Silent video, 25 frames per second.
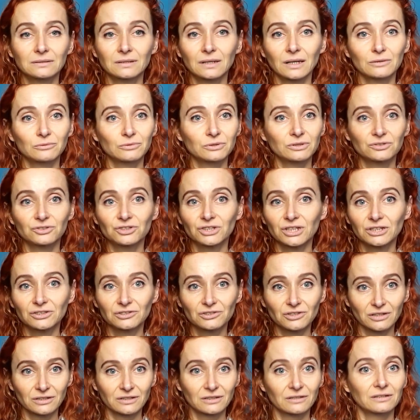wouldn't
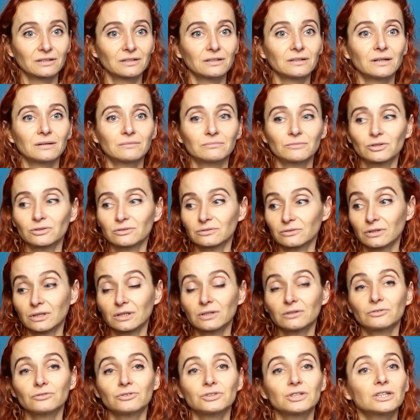change anything. I'm not
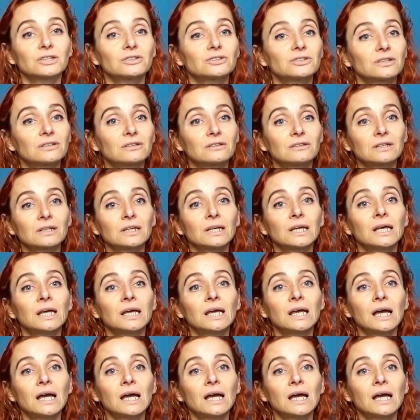going to change anything.